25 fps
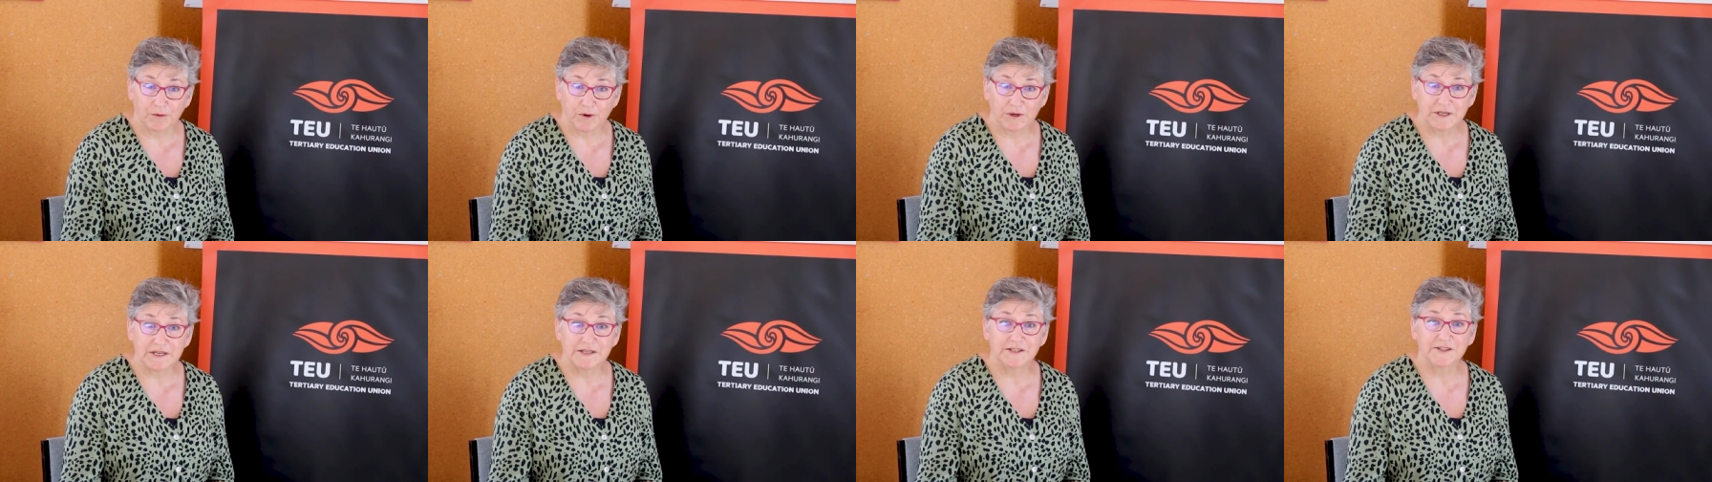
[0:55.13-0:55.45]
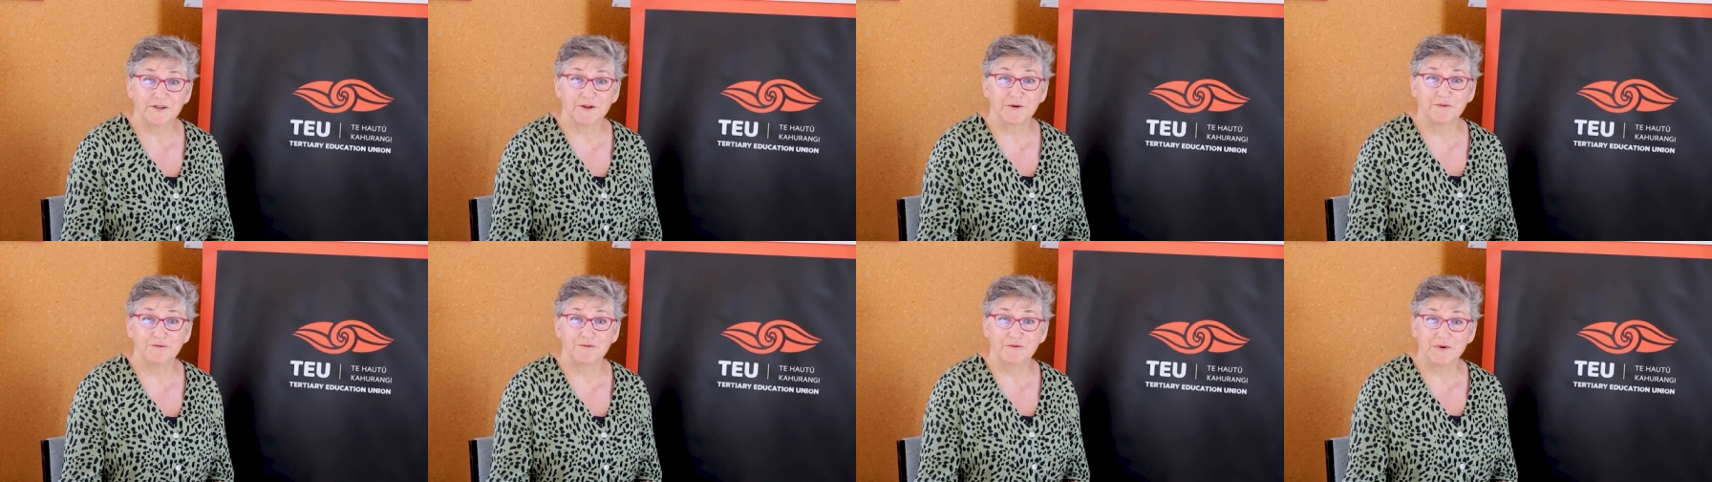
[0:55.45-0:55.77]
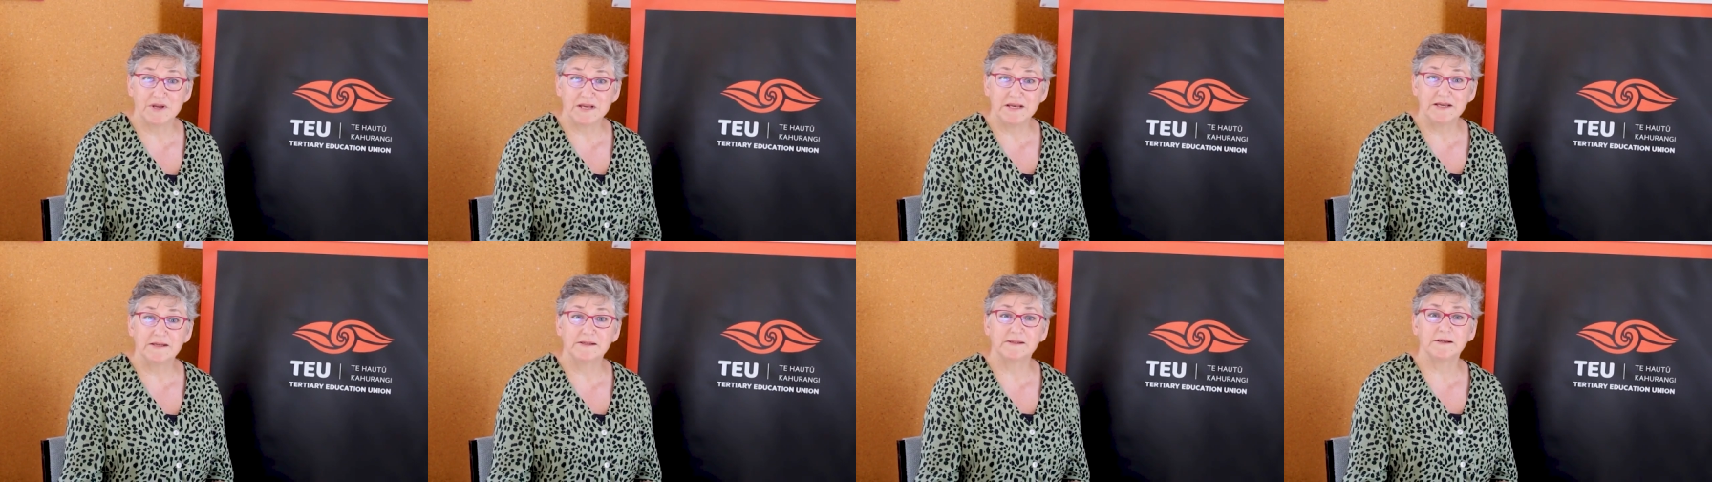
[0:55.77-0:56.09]
What is the
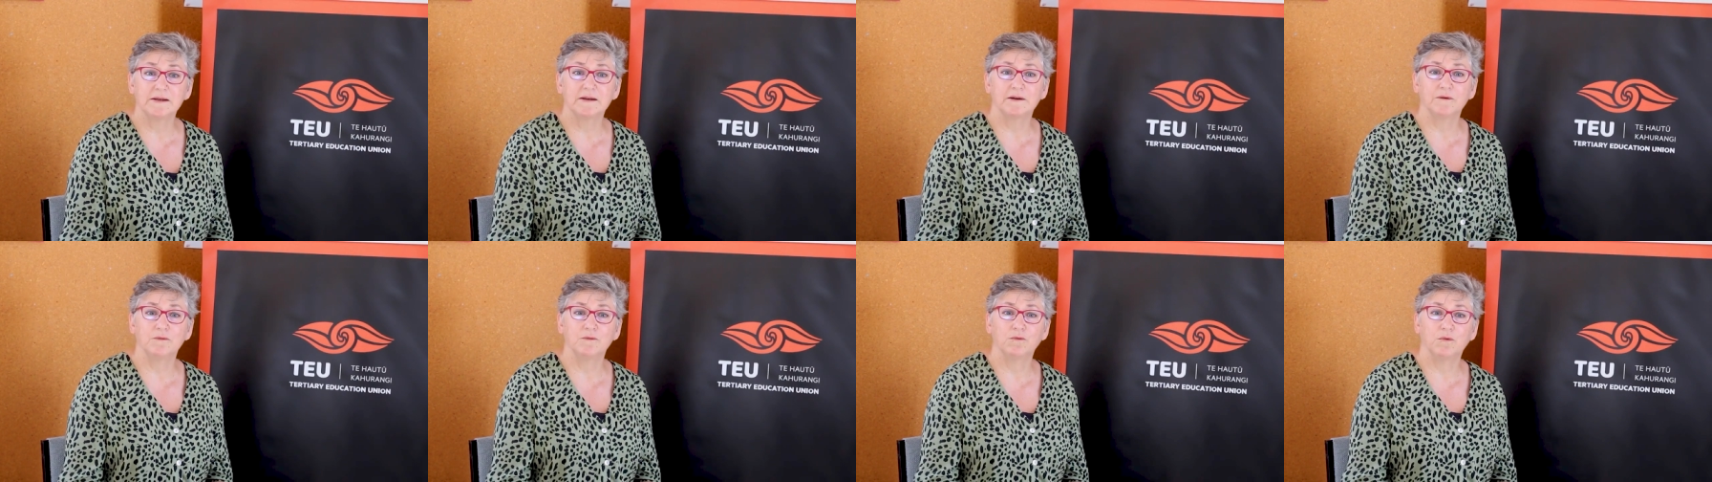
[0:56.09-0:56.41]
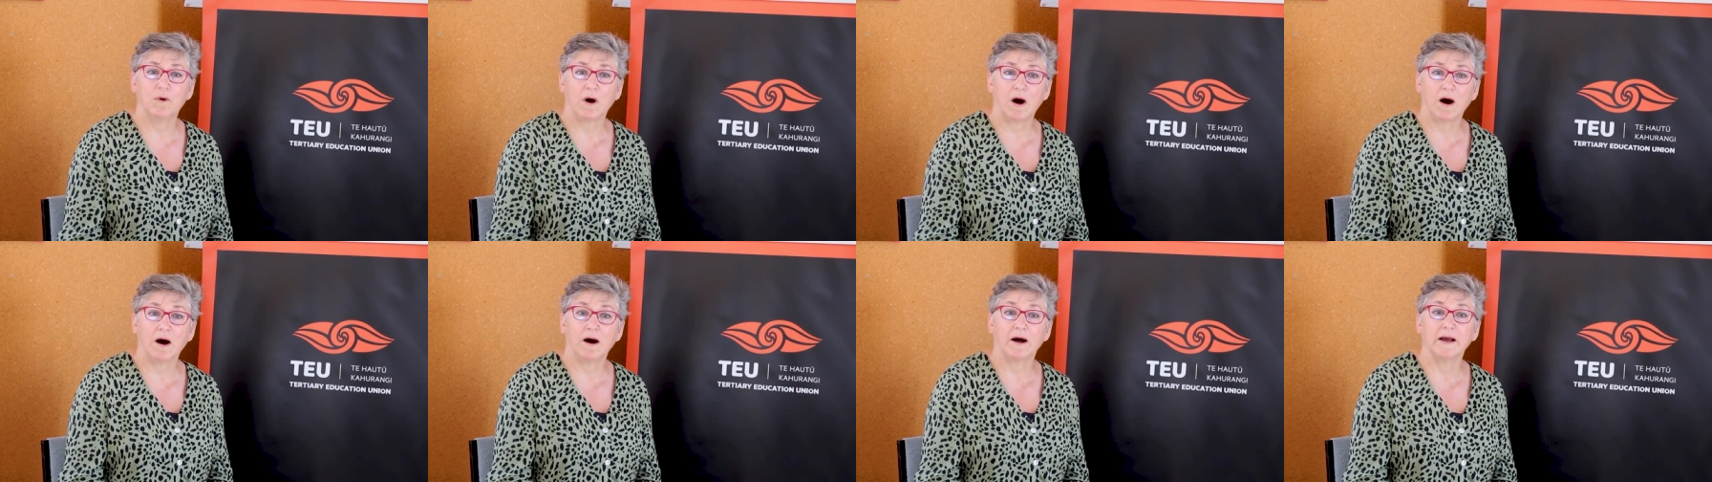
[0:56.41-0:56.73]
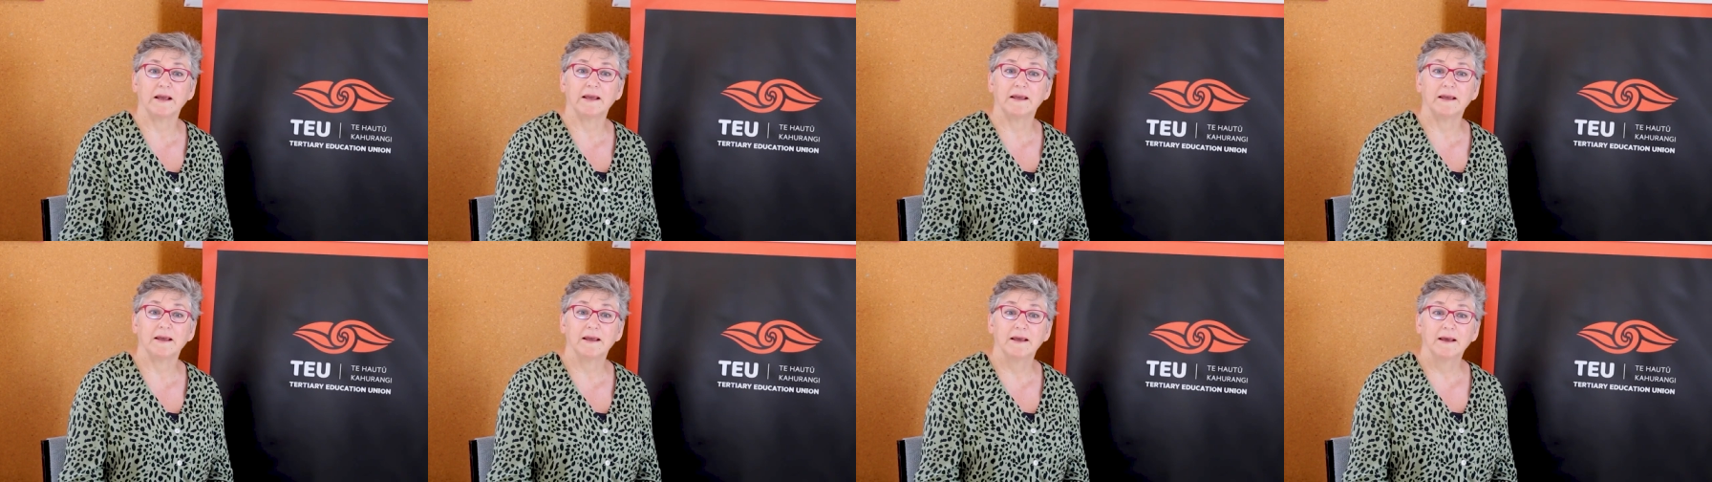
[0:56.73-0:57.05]
reason
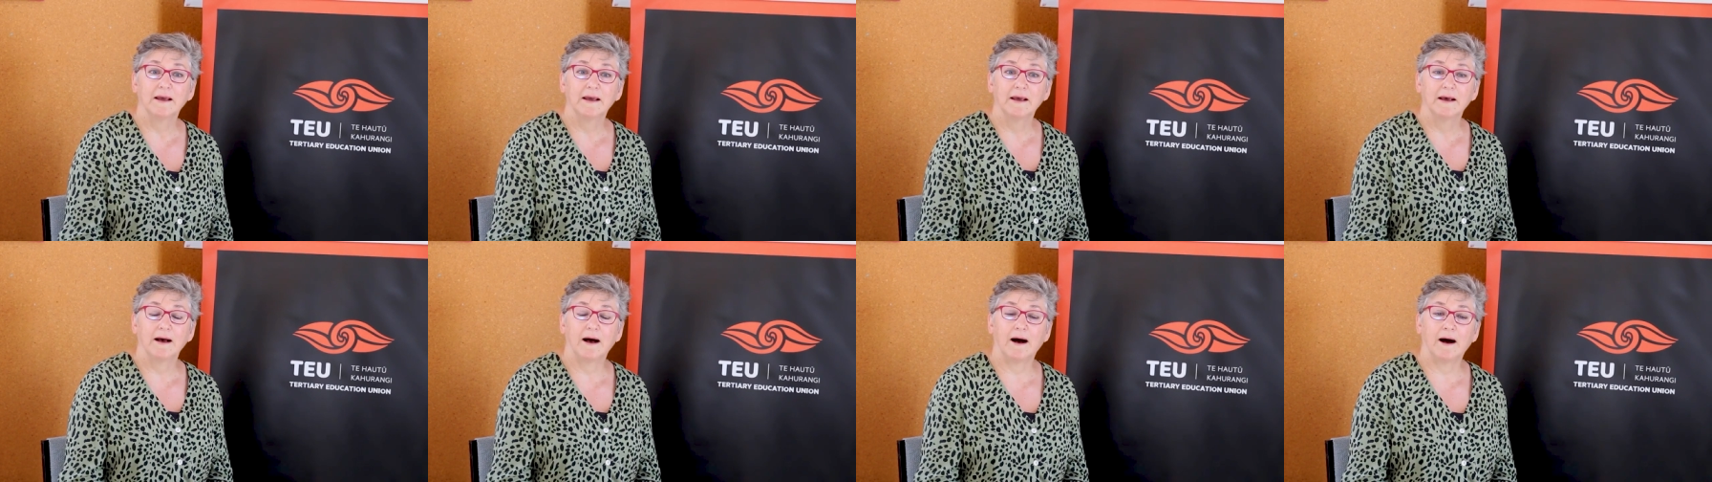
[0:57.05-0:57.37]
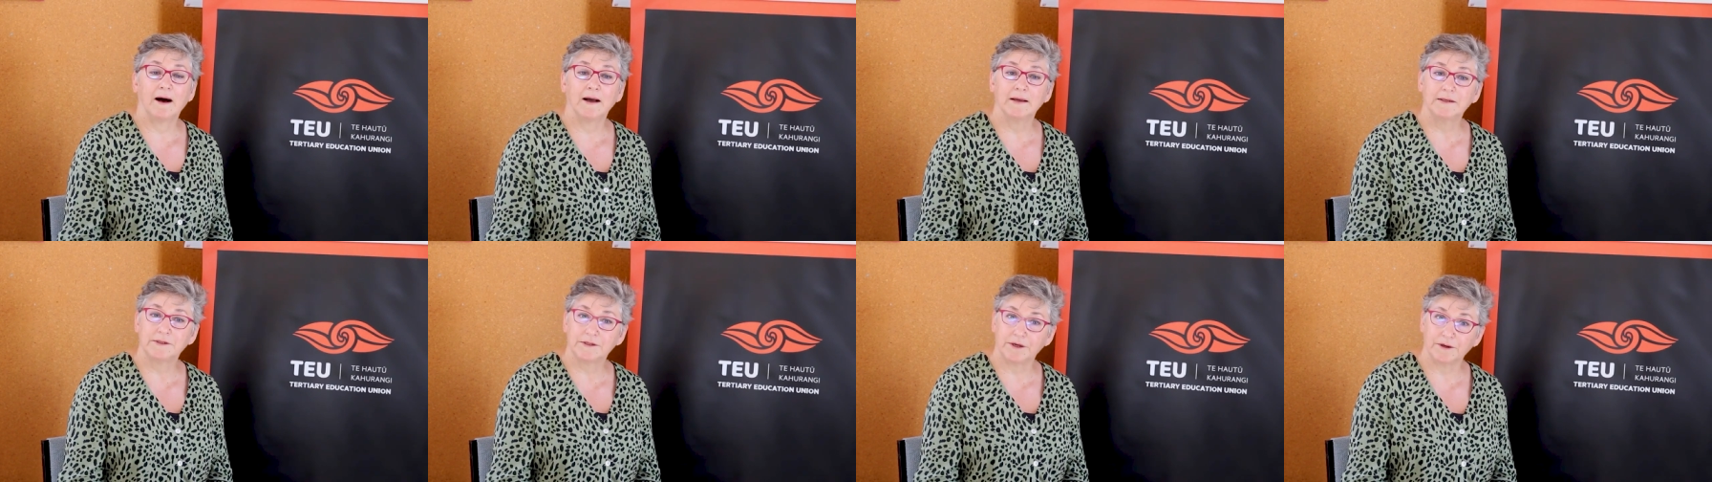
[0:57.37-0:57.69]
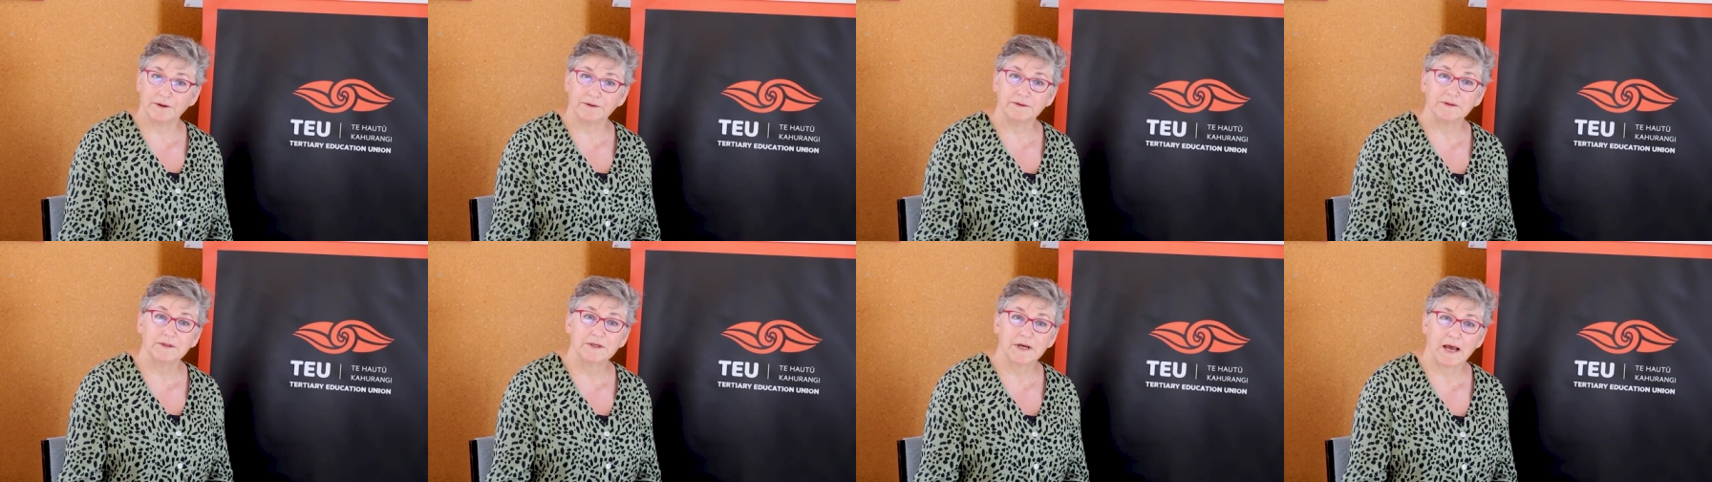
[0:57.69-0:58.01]
why I
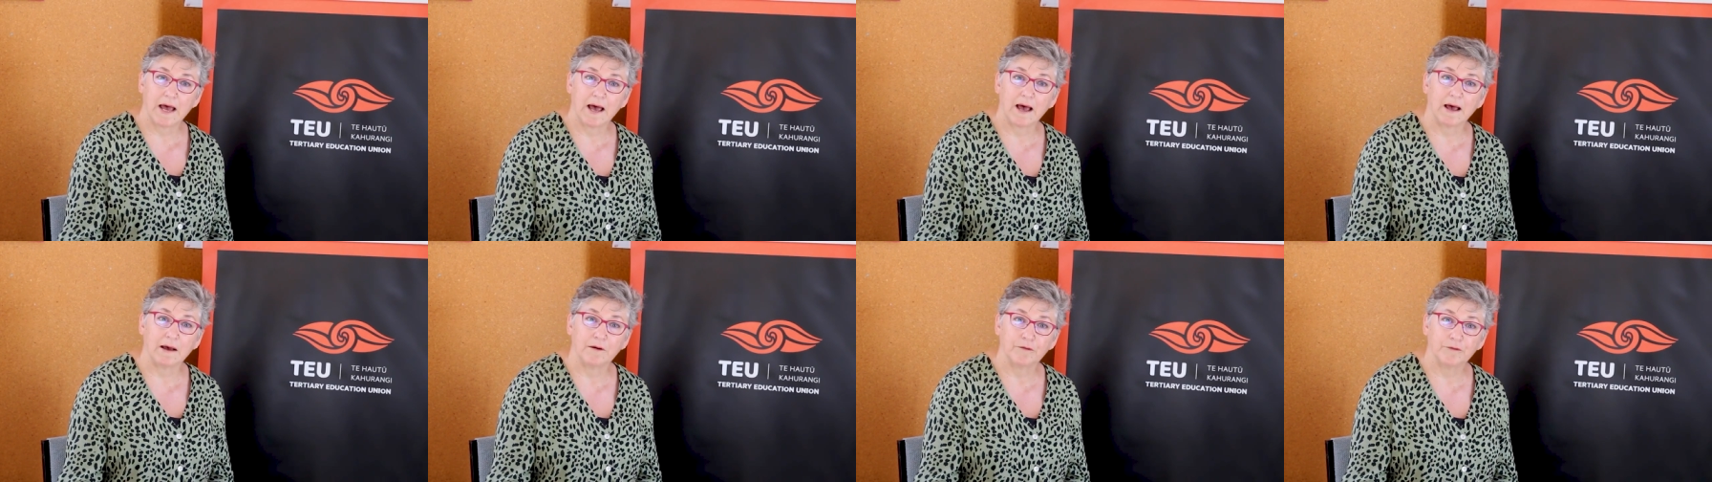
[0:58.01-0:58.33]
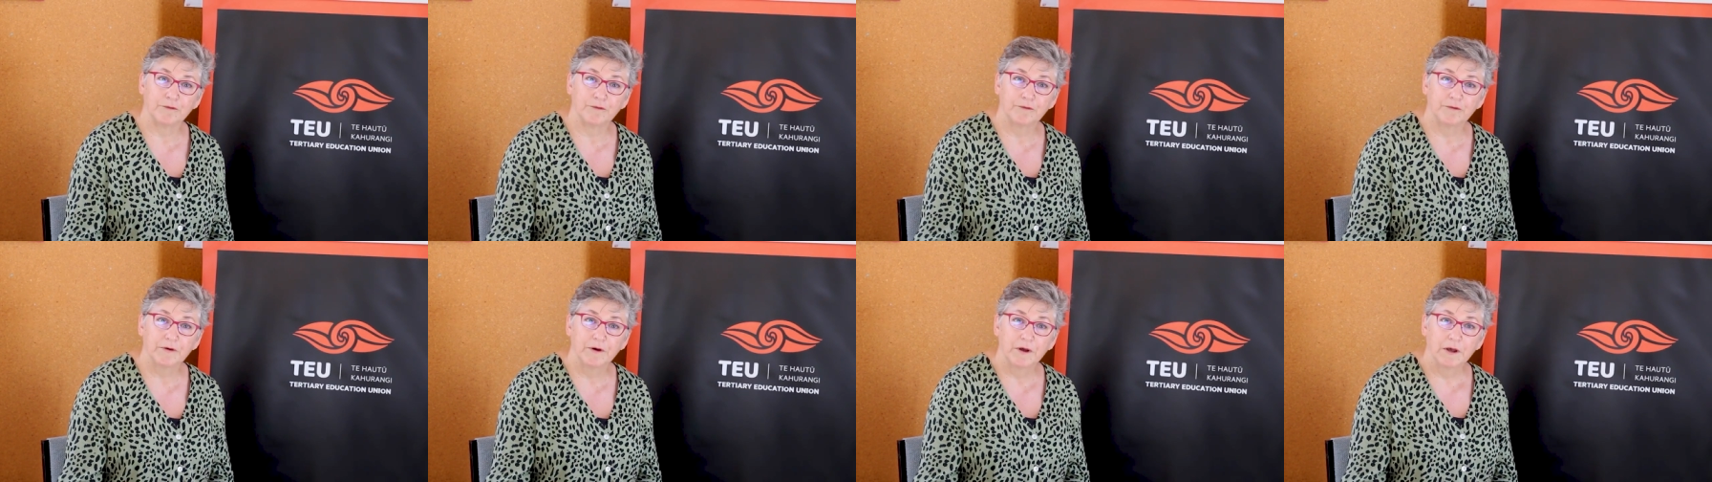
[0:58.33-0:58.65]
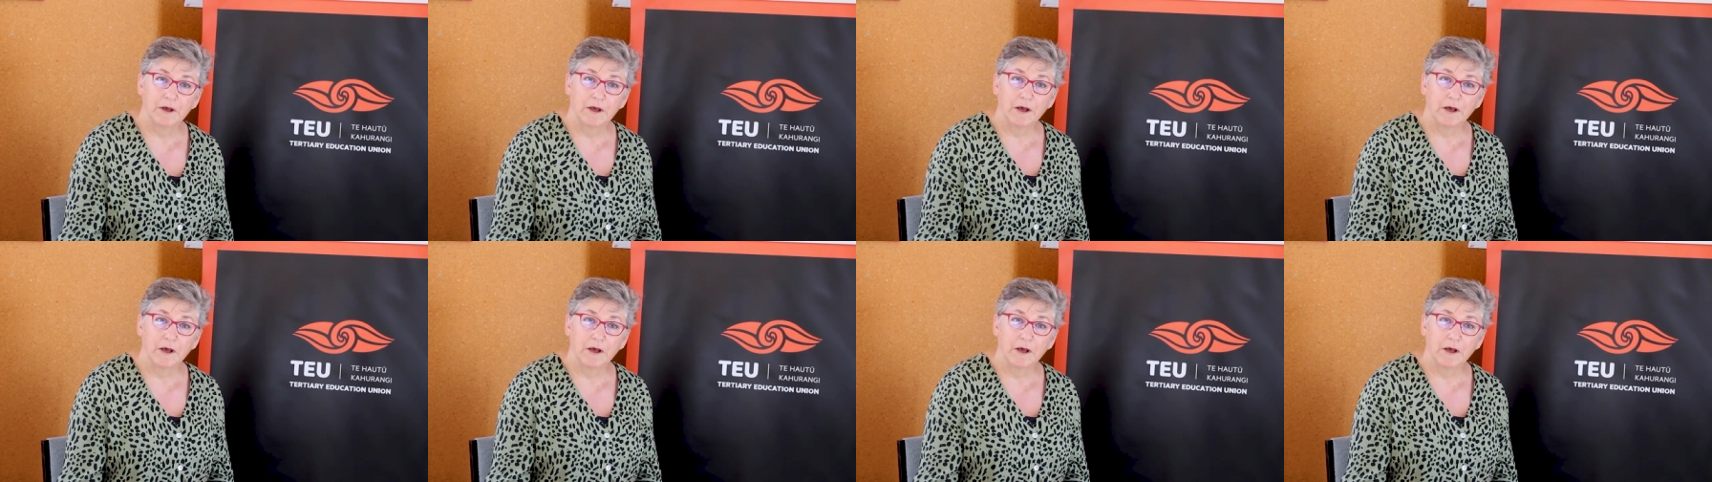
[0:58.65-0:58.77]
don't have